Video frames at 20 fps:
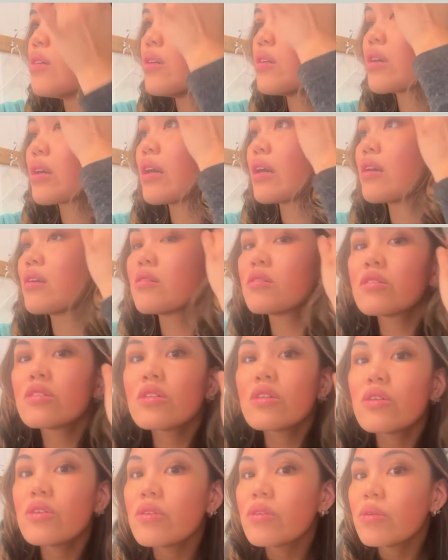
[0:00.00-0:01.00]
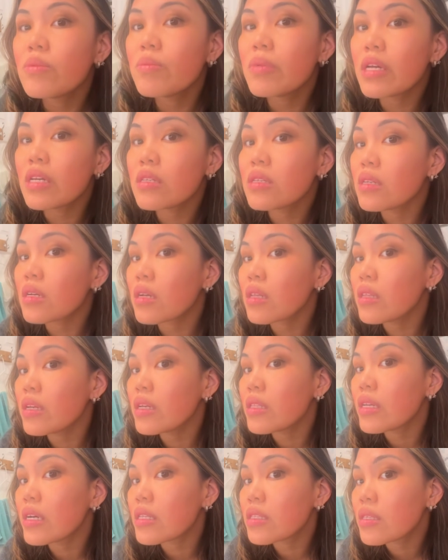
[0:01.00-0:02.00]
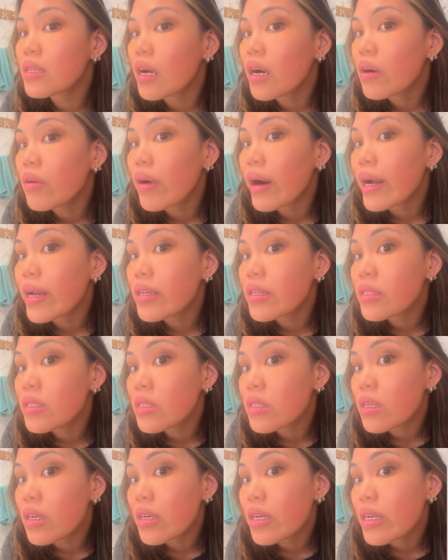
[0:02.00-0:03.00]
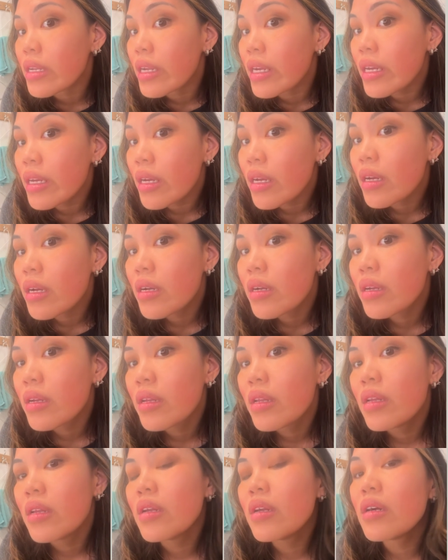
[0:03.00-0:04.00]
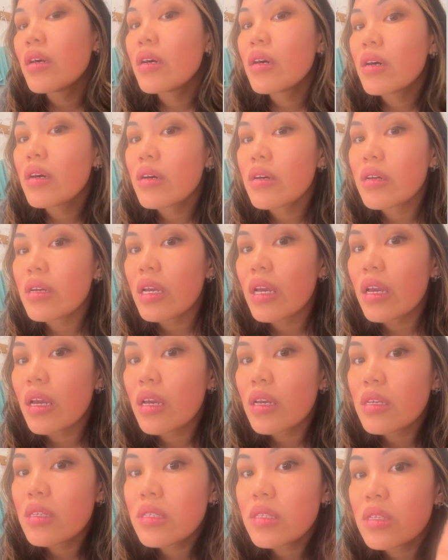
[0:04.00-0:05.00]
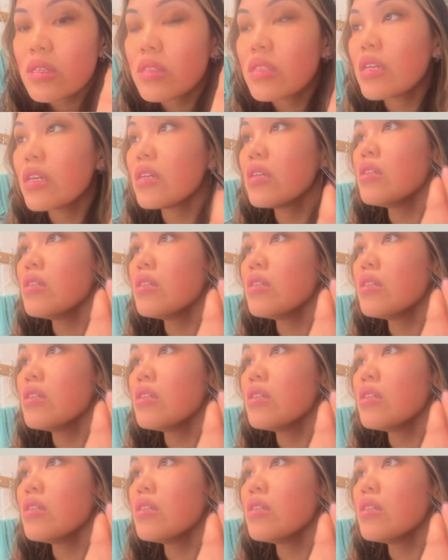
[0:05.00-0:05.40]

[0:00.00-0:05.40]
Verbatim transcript: okay, so basically that's how I started. Okay, so there